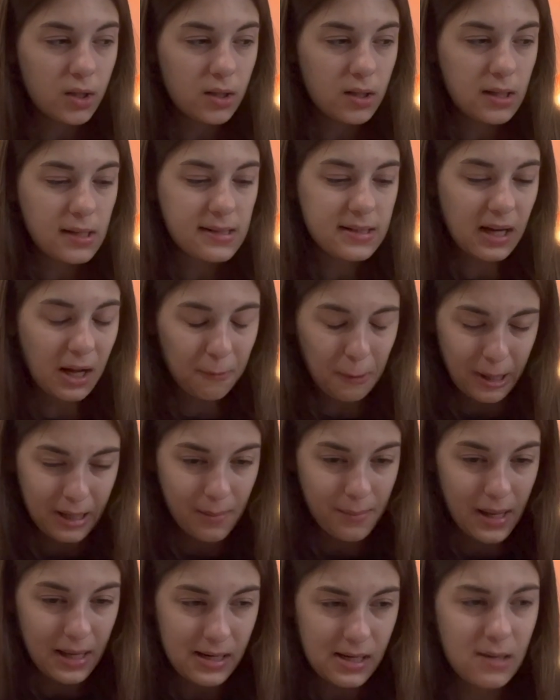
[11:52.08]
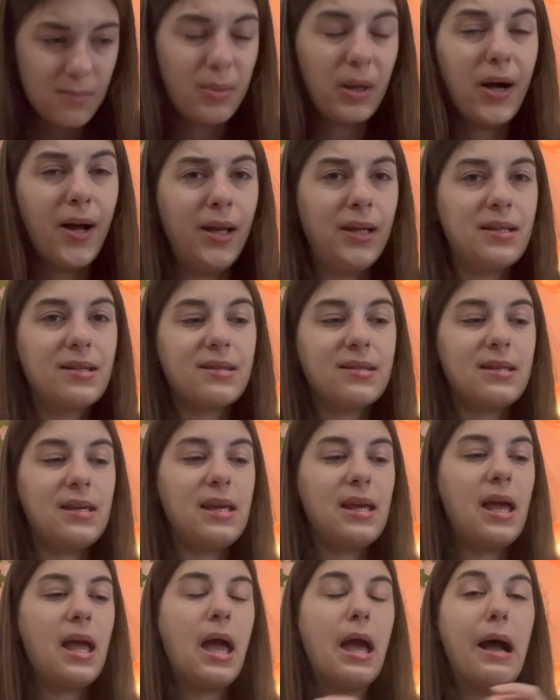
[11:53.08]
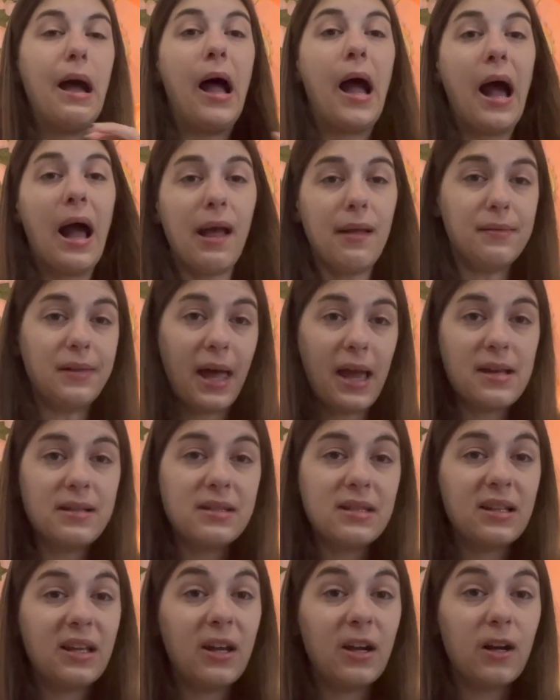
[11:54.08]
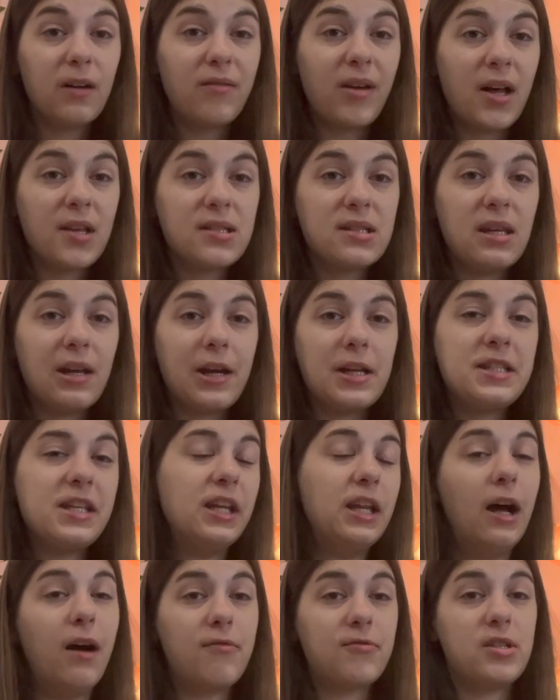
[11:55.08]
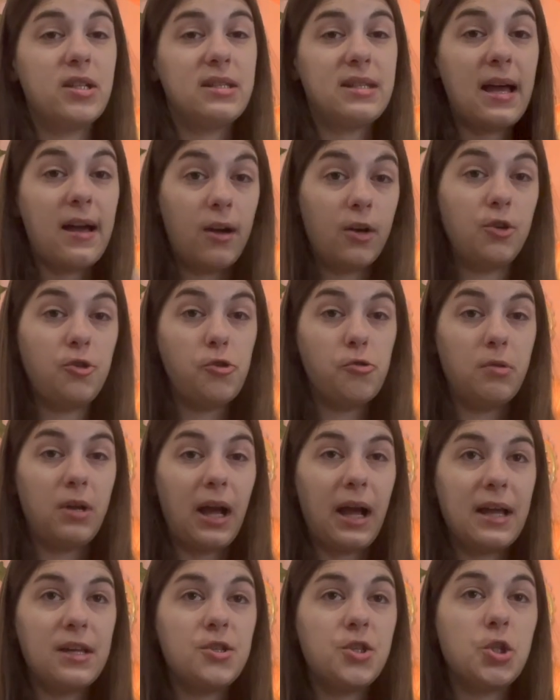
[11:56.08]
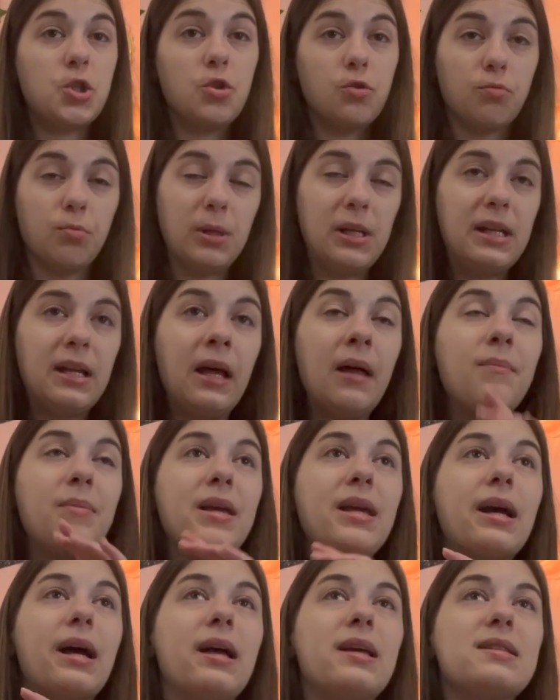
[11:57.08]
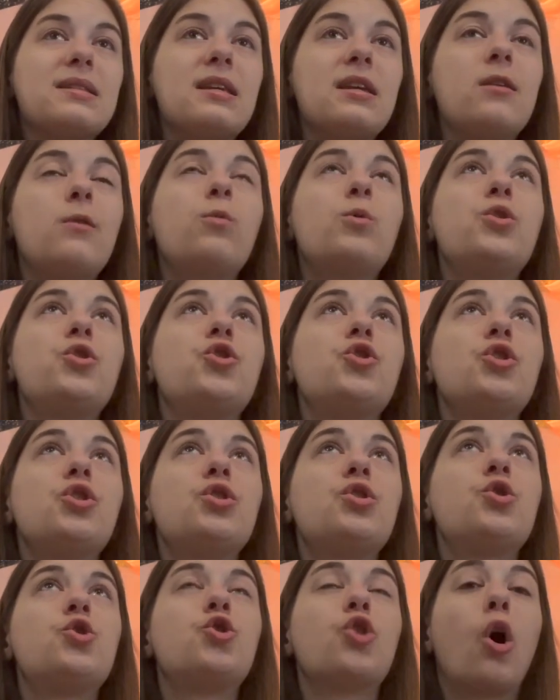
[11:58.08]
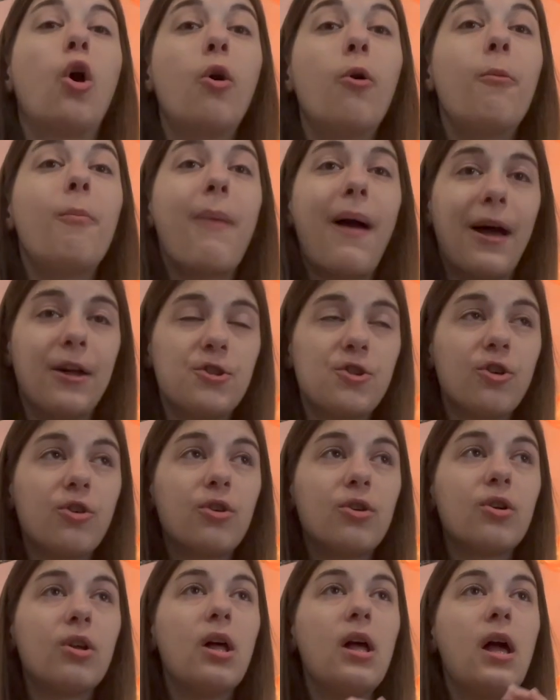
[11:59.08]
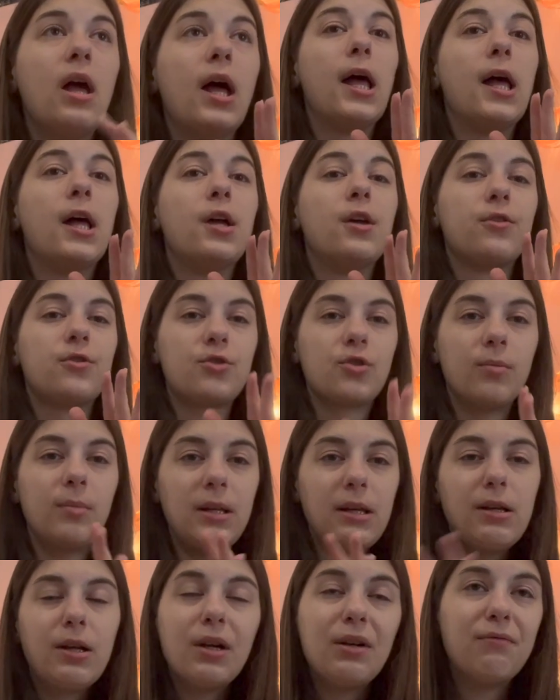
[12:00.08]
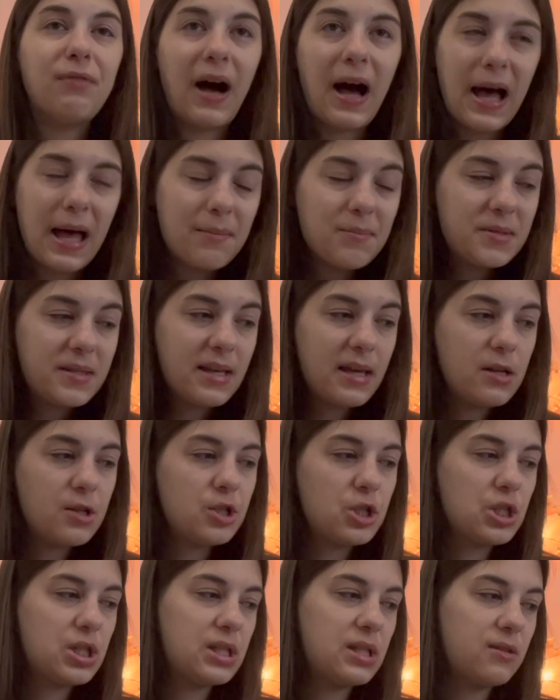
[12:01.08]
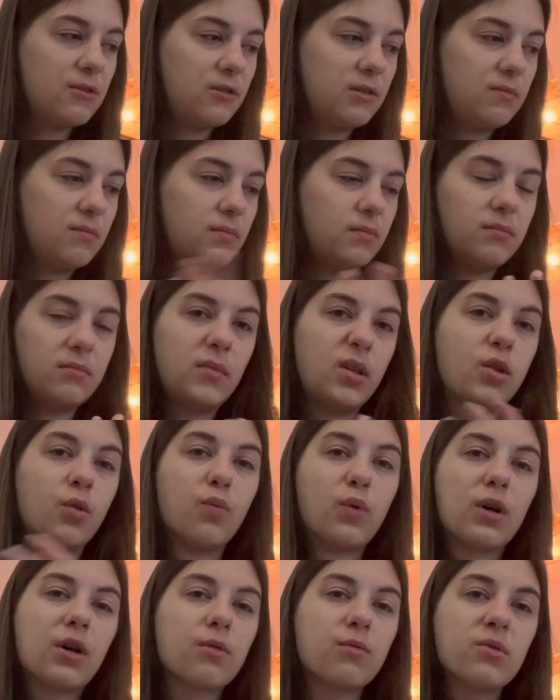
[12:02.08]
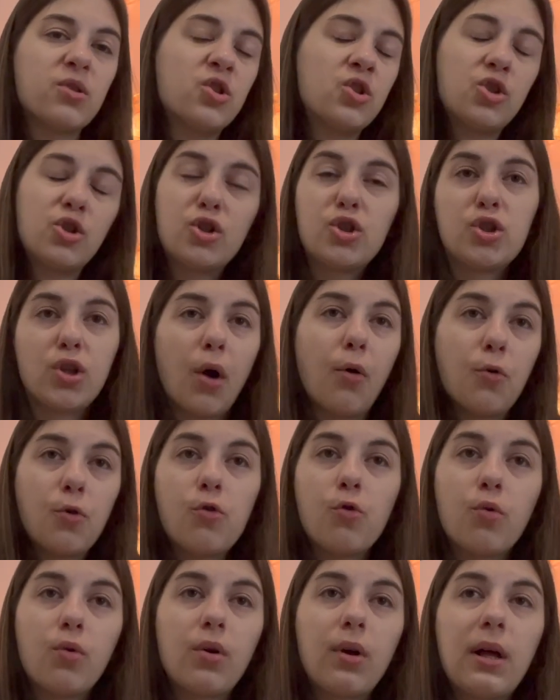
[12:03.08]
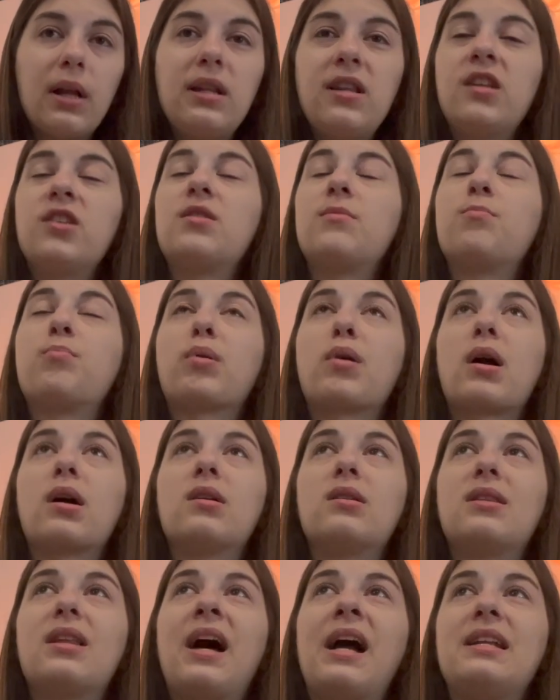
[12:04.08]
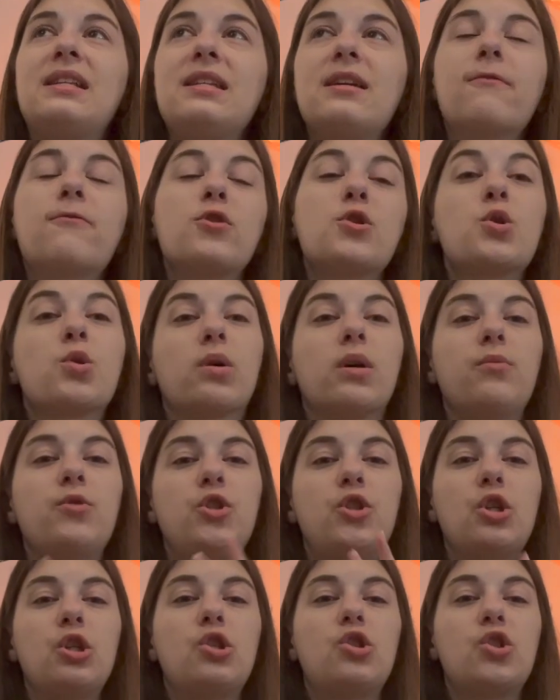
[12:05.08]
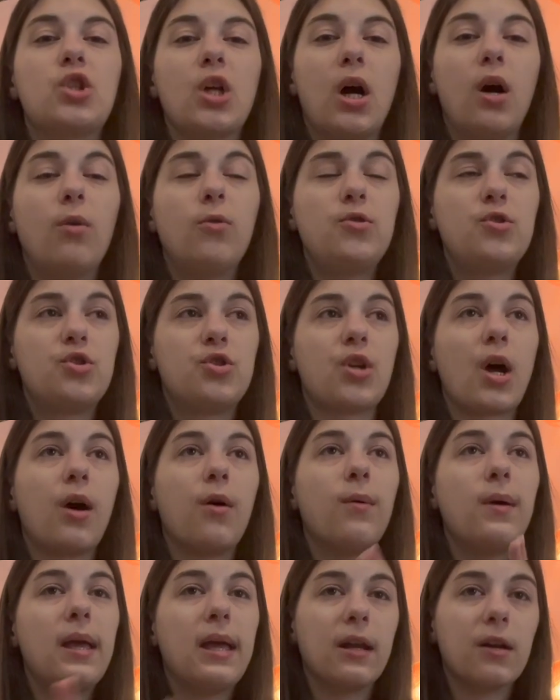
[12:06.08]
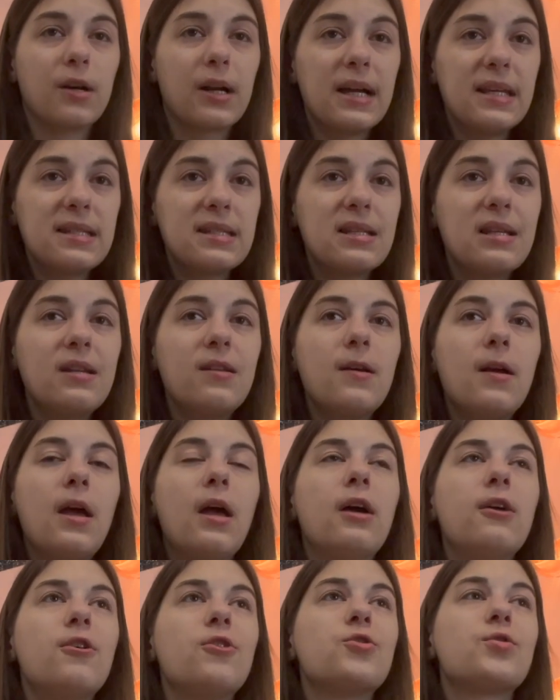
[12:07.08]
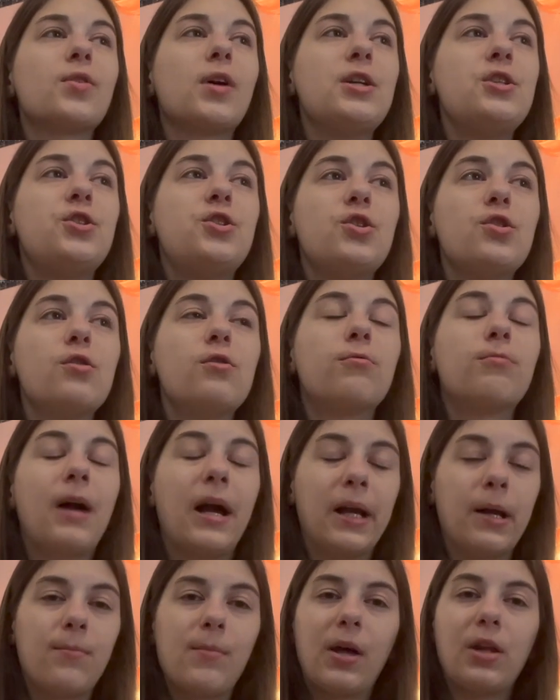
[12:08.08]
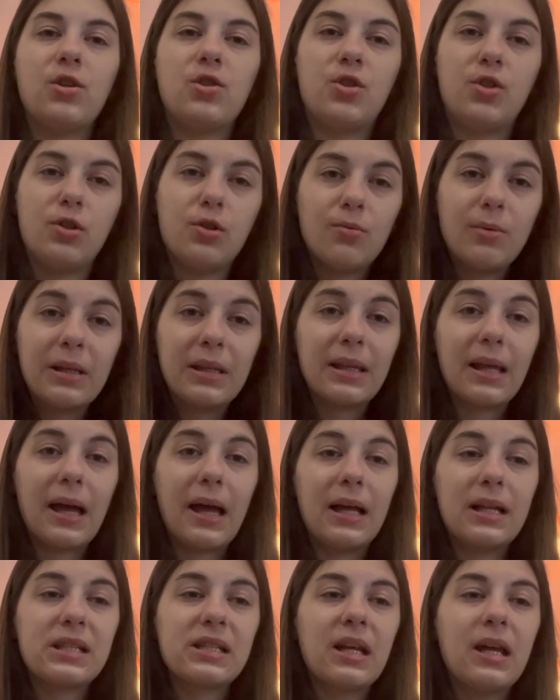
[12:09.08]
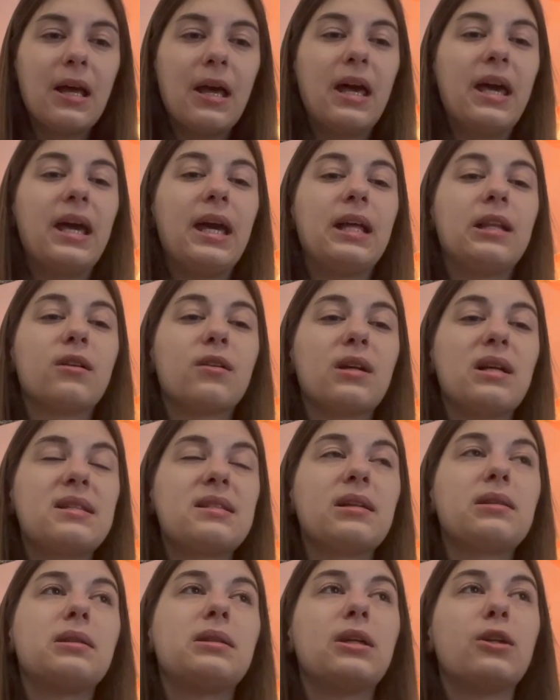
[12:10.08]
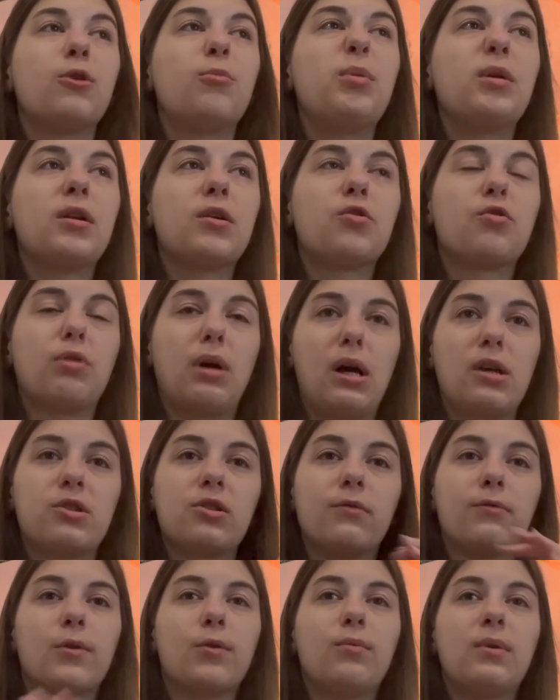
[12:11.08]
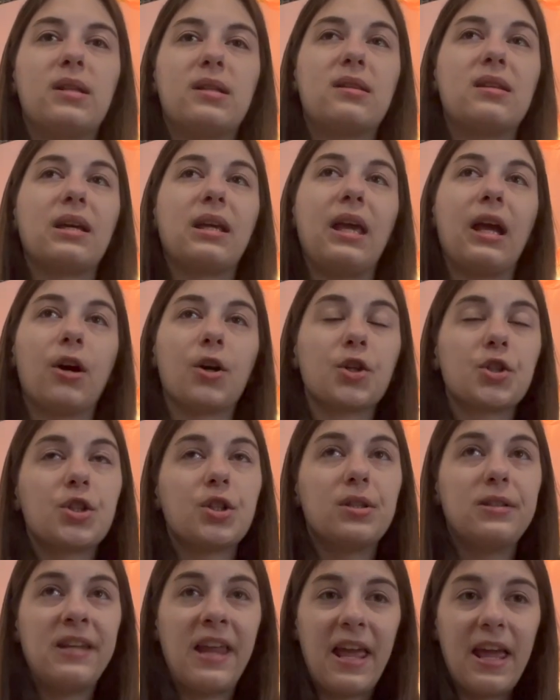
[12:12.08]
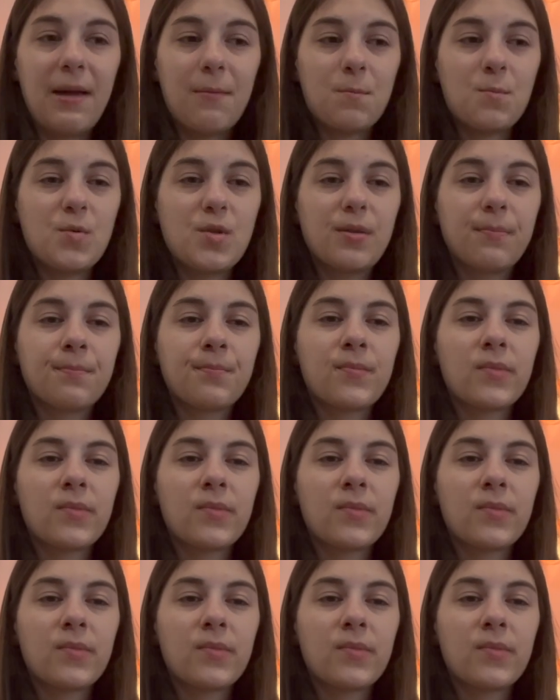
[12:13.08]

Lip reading: it's not recommended, but honestly, I liked the Caraval series enough to tell you guys to read it because it was just so magical, so many good vibes, and just the world was just so cool. And this the idea of the story was just so, so interesting. So I do recommend doing that. And there is a little bit of crossover with the character names,